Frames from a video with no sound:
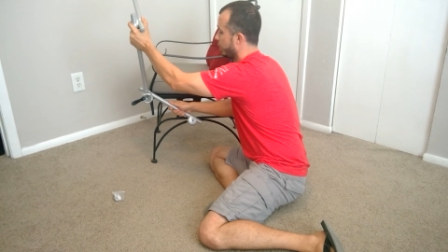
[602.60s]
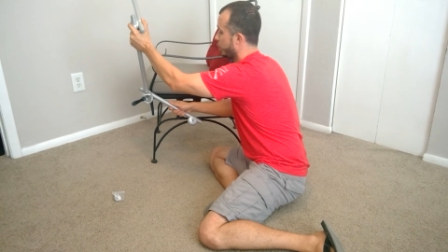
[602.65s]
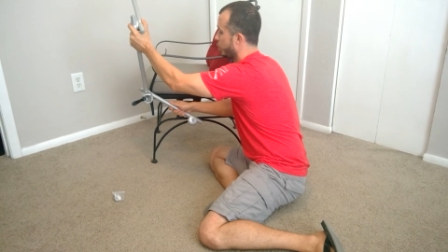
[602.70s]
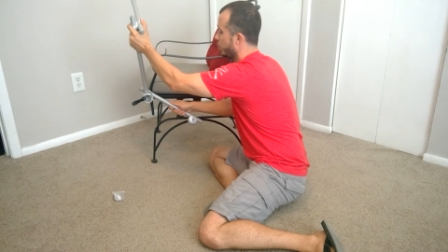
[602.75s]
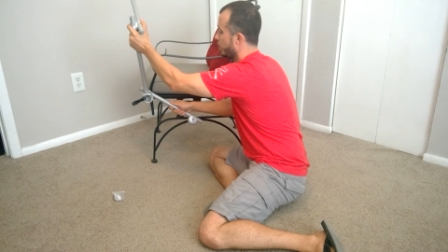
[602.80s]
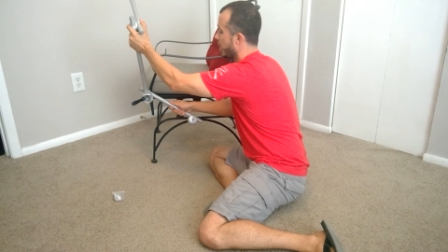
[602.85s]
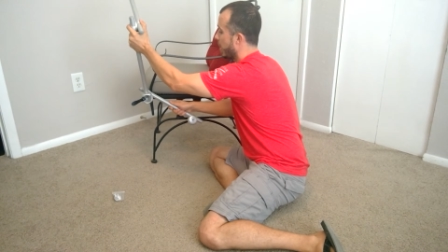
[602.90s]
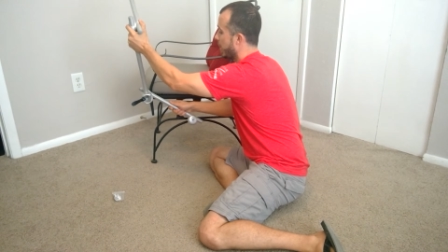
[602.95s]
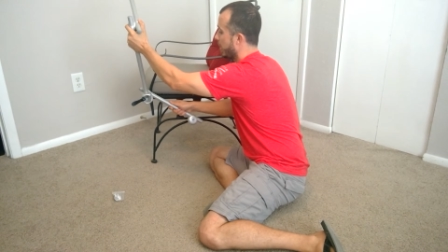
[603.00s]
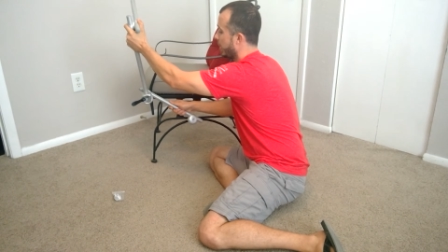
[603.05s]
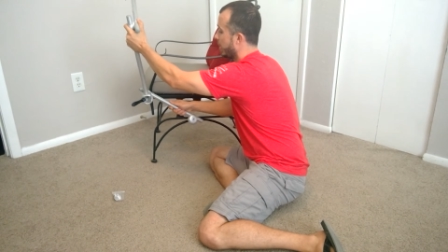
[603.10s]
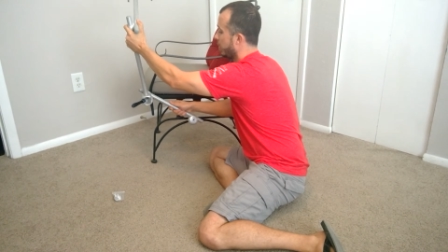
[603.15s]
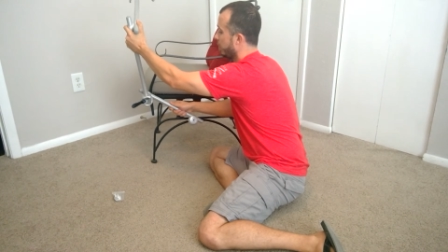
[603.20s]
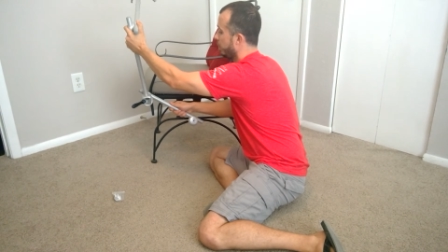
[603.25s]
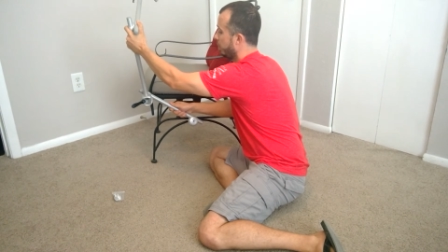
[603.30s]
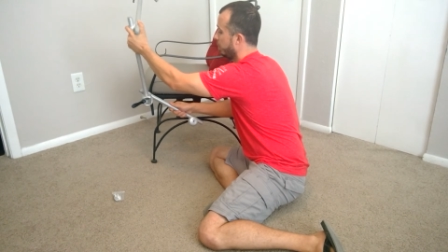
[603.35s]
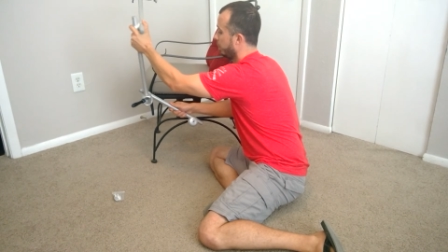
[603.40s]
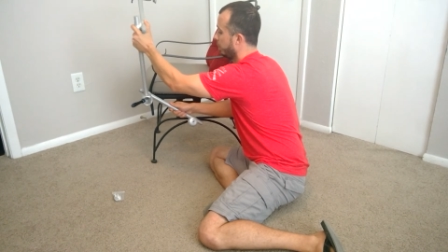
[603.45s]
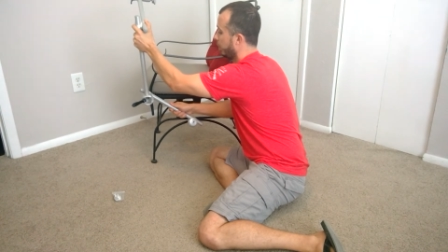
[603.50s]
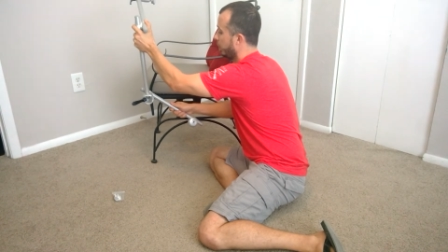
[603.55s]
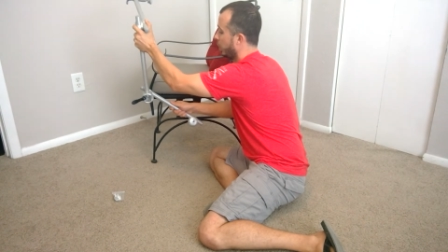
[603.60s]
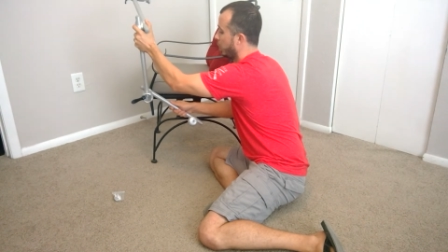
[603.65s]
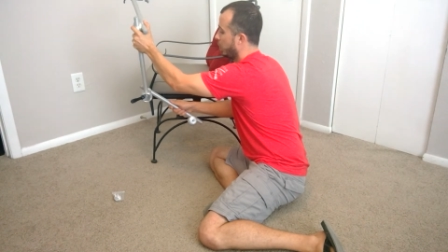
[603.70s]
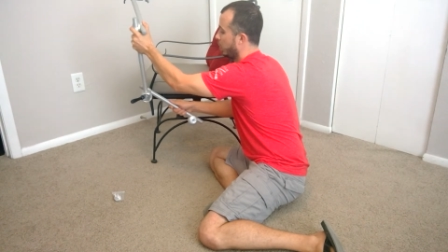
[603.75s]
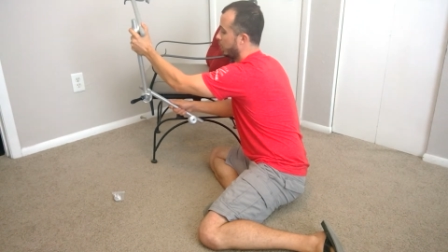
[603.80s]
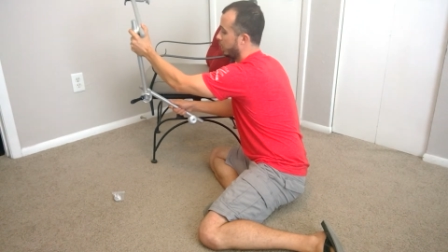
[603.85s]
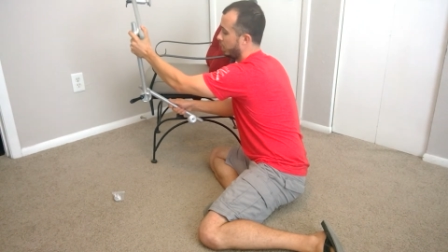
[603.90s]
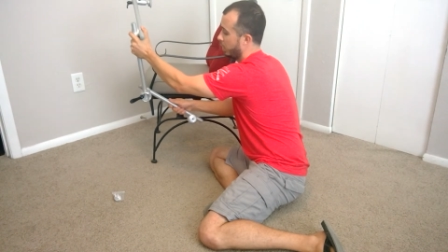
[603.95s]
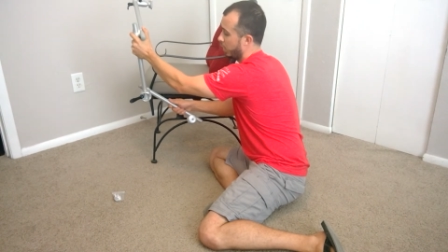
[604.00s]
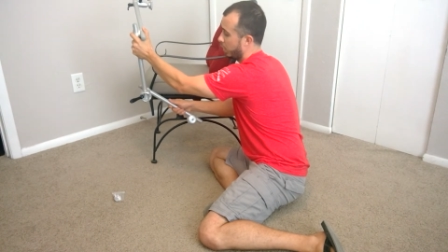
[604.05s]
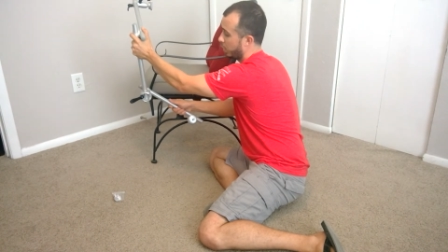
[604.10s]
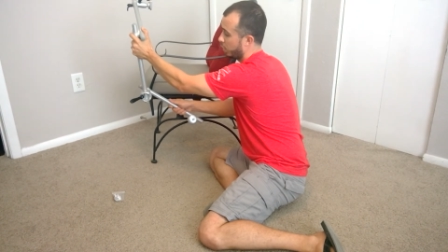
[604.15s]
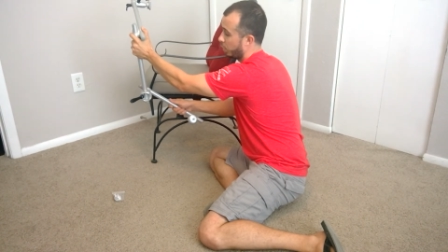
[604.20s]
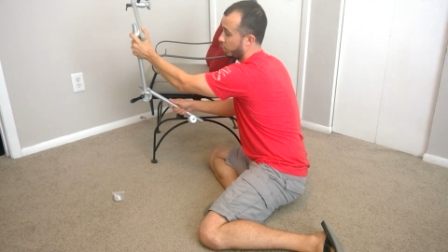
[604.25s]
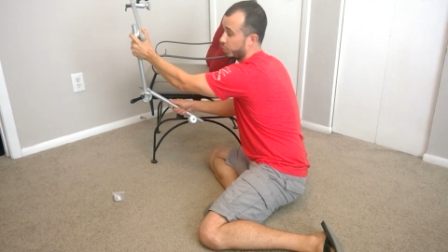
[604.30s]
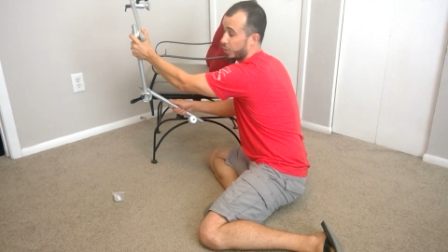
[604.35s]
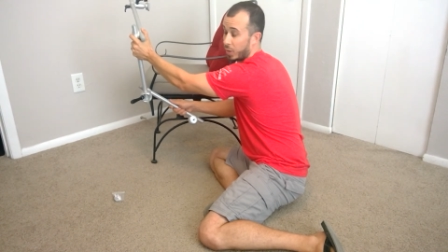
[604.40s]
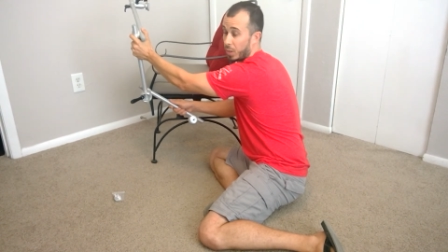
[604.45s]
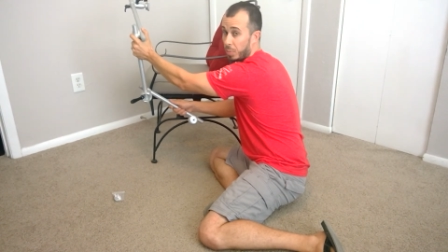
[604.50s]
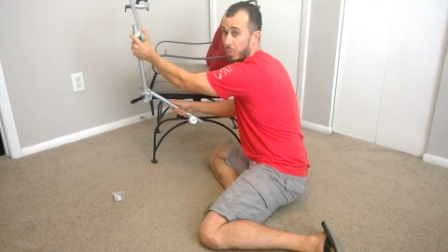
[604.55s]
the tube back in and
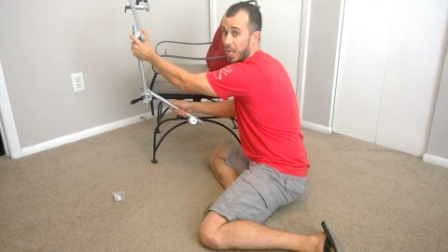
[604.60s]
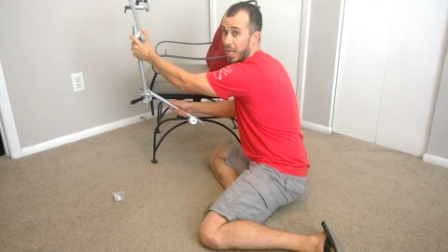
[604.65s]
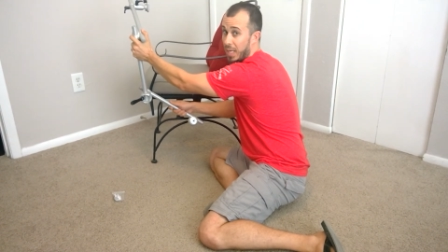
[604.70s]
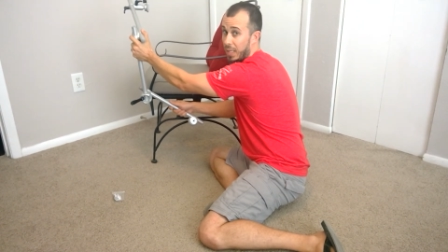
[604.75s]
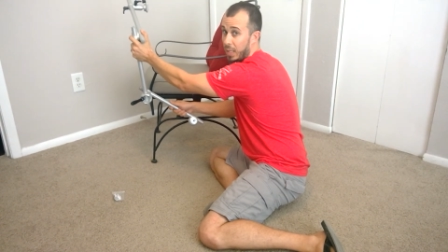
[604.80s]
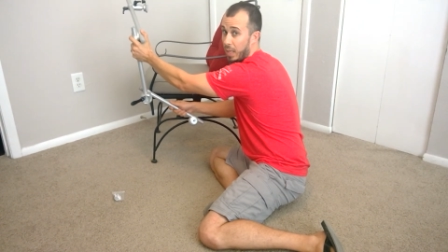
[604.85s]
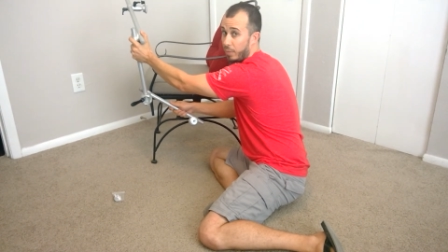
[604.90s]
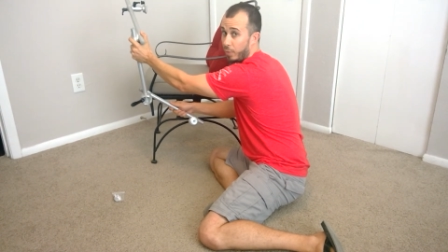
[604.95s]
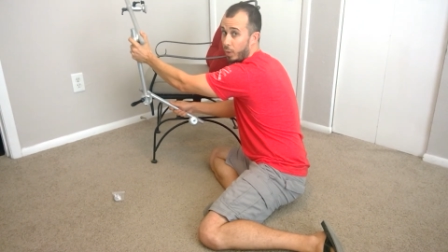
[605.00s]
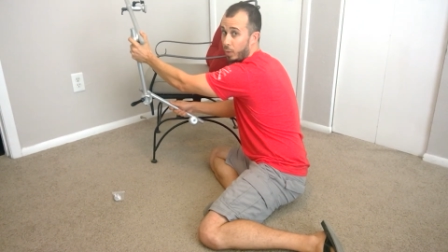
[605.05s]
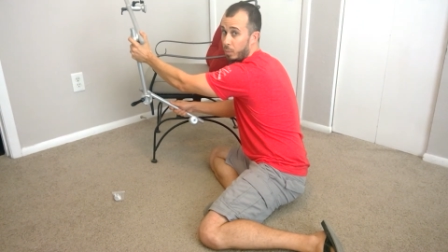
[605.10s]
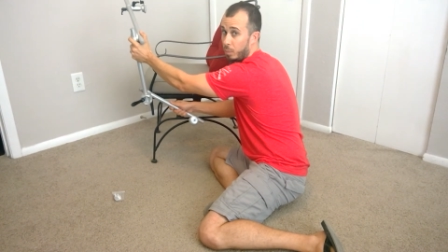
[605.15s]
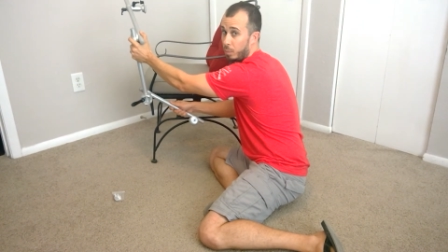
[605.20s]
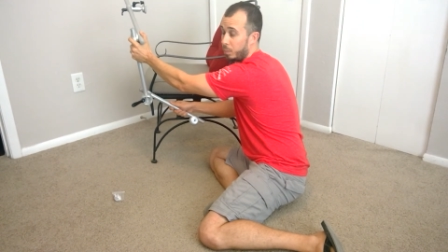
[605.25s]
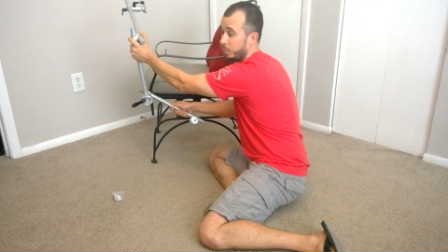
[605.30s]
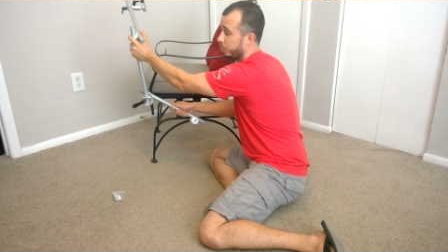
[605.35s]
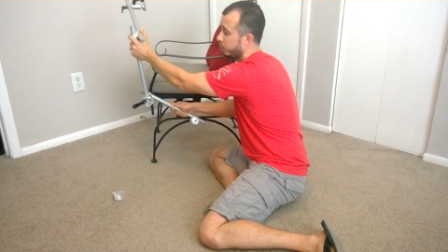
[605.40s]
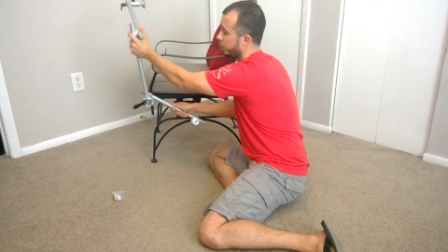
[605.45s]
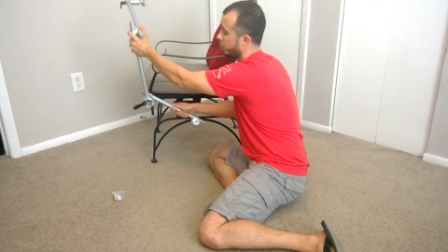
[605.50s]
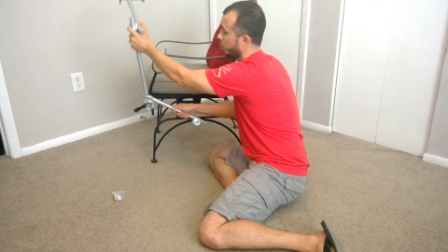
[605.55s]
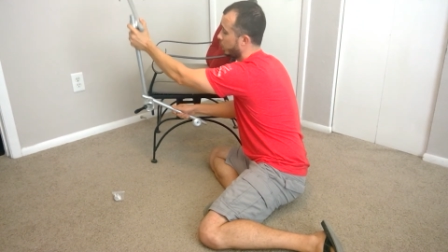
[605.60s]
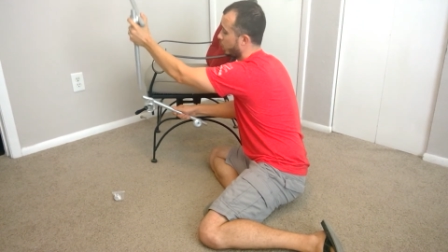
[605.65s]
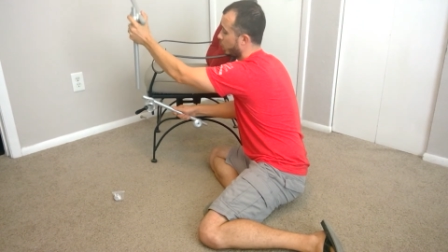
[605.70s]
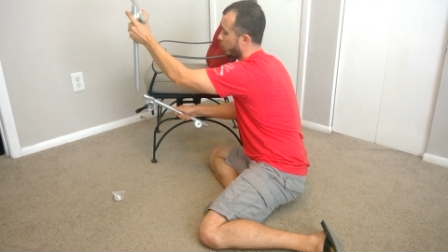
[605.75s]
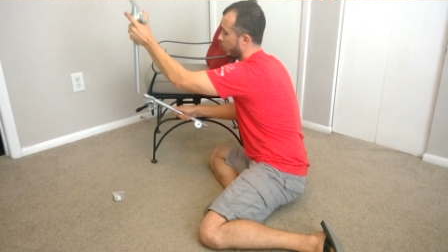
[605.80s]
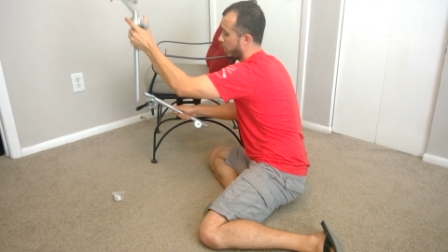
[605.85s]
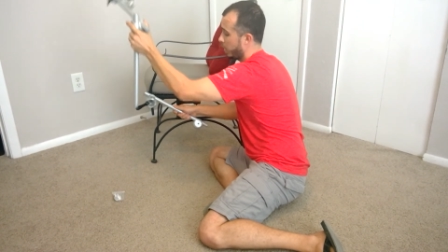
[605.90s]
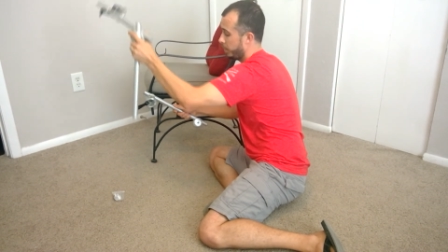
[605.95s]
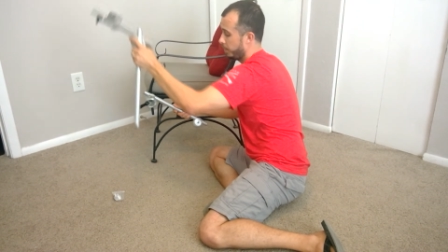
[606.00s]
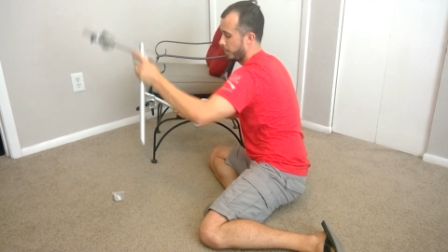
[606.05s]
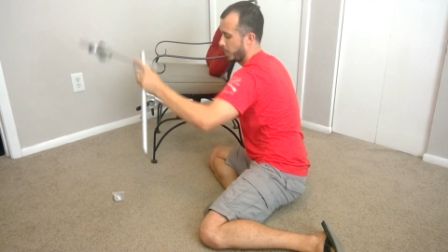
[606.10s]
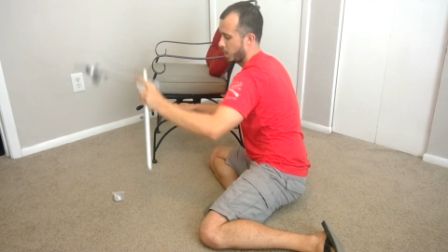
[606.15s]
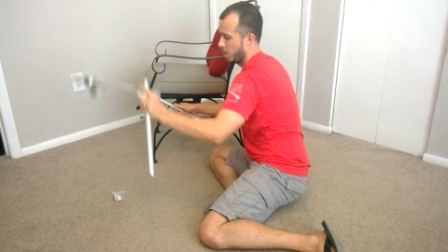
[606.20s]
closing the black lever. Okay.